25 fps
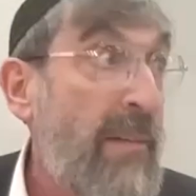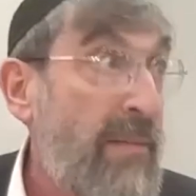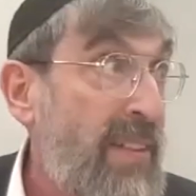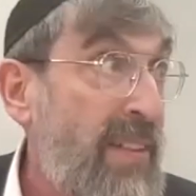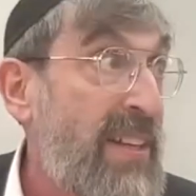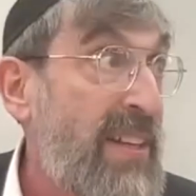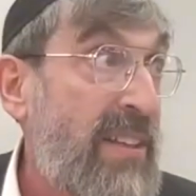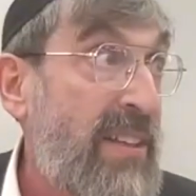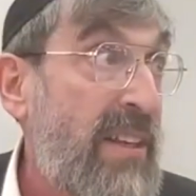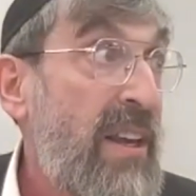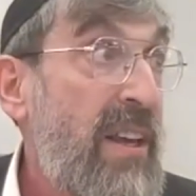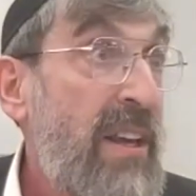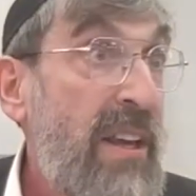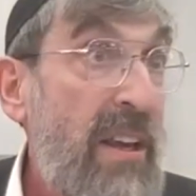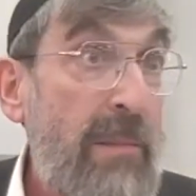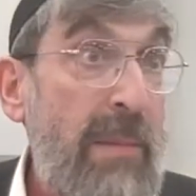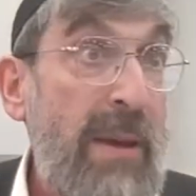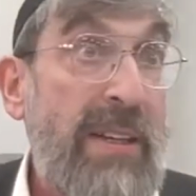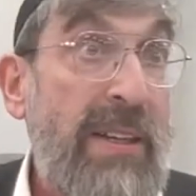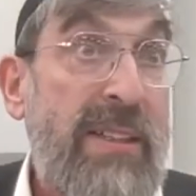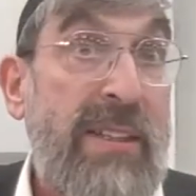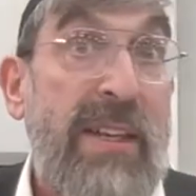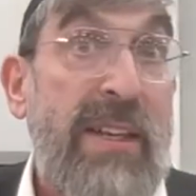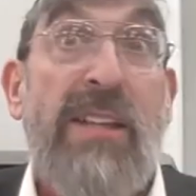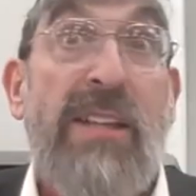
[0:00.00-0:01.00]
This
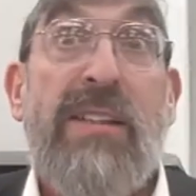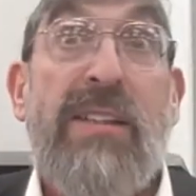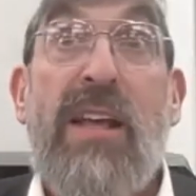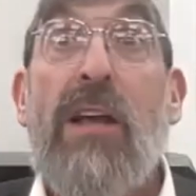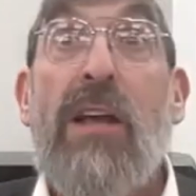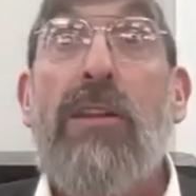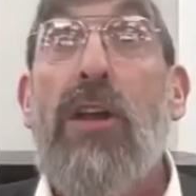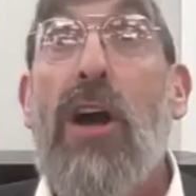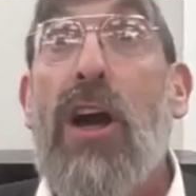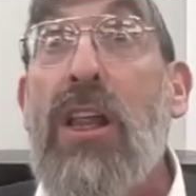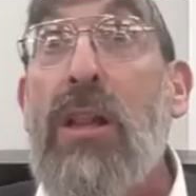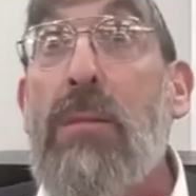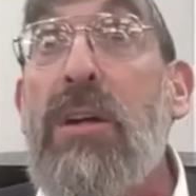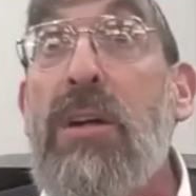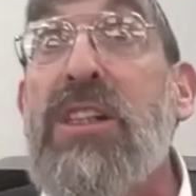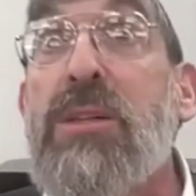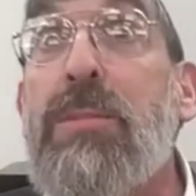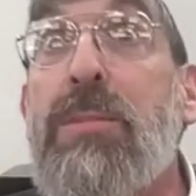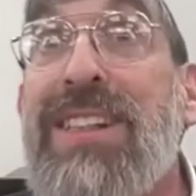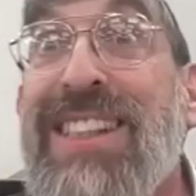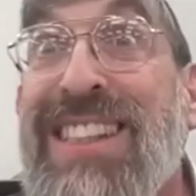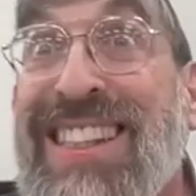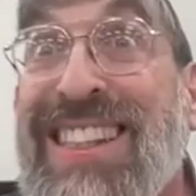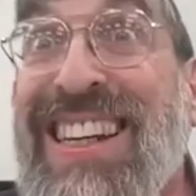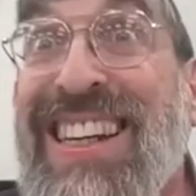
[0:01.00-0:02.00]
makes sense. The halacha l'mash
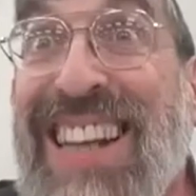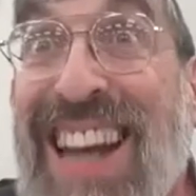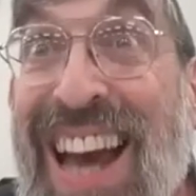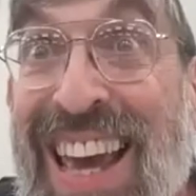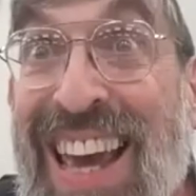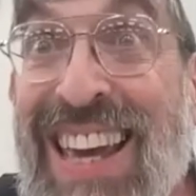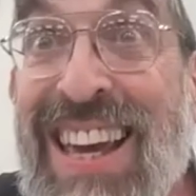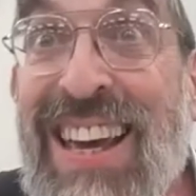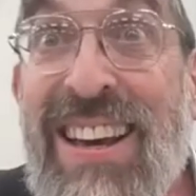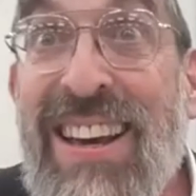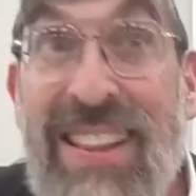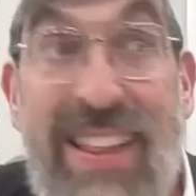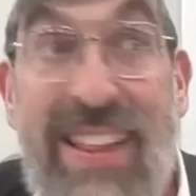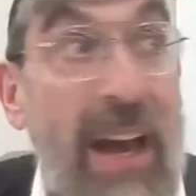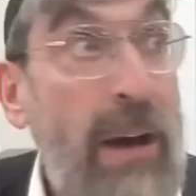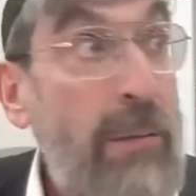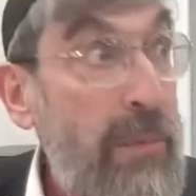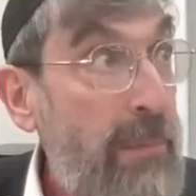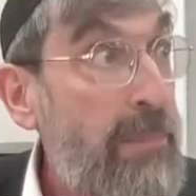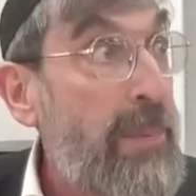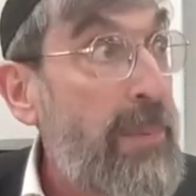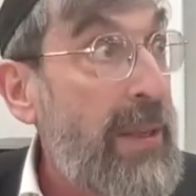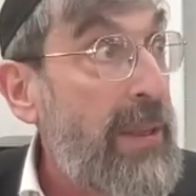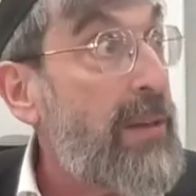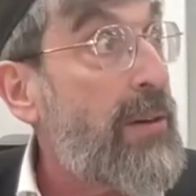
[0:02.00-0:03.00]
misinai, that
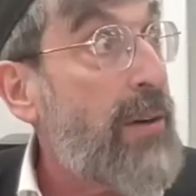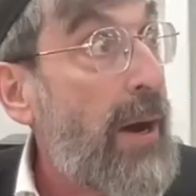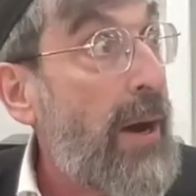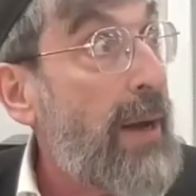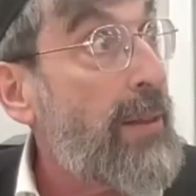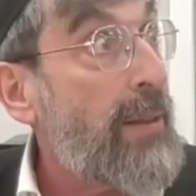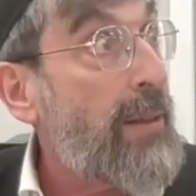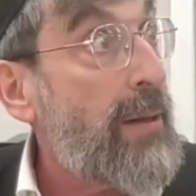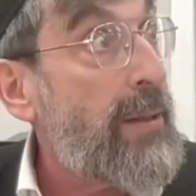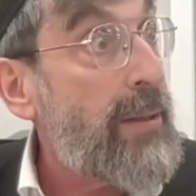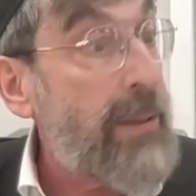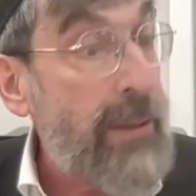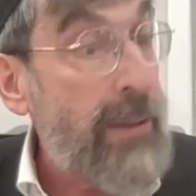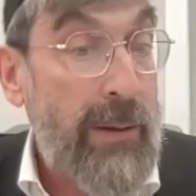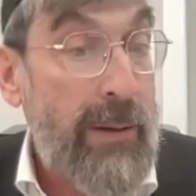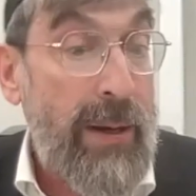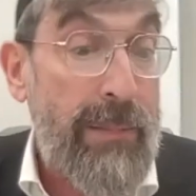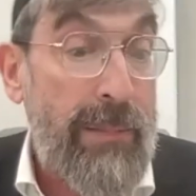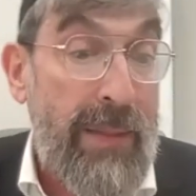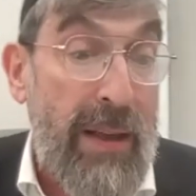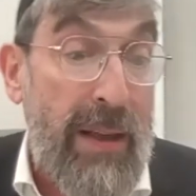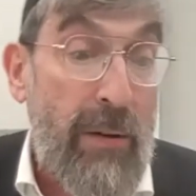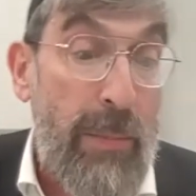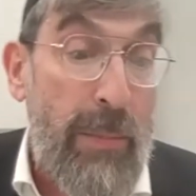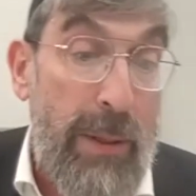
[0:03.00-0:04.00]
would be the guidelines. Okay,
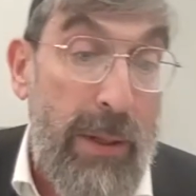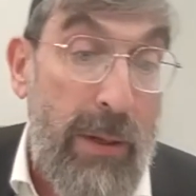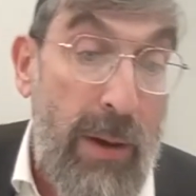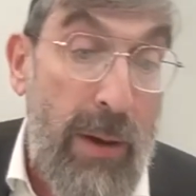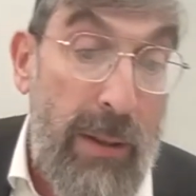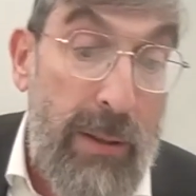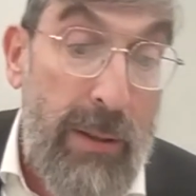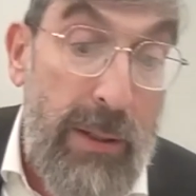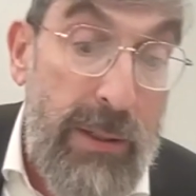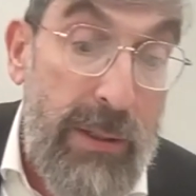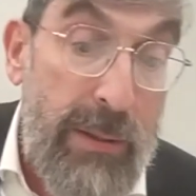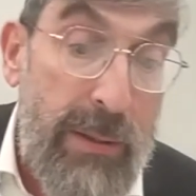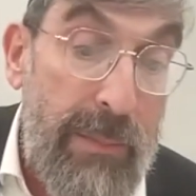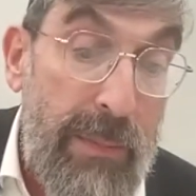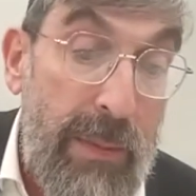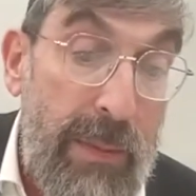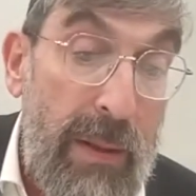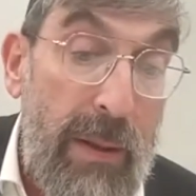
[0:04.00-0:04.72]
that would be the guidelines.